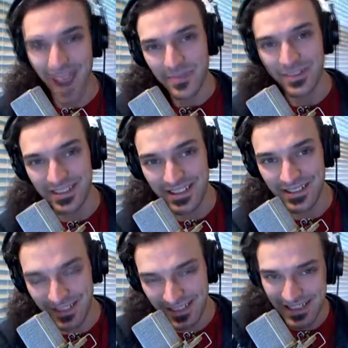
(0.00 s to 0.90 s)
happens,
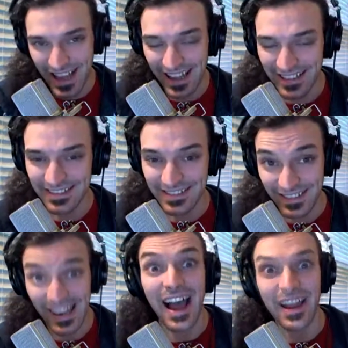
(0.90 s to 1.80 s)
you, it's not
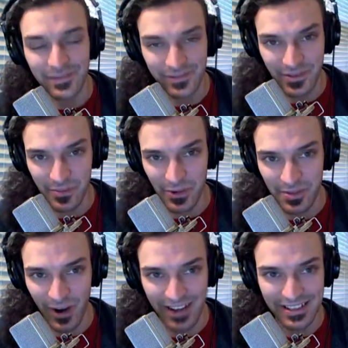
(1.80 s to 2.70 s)
live for the most
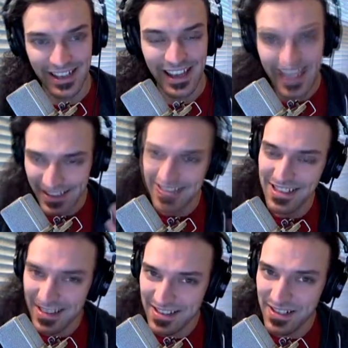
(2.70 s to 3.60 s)
part. That's kind of the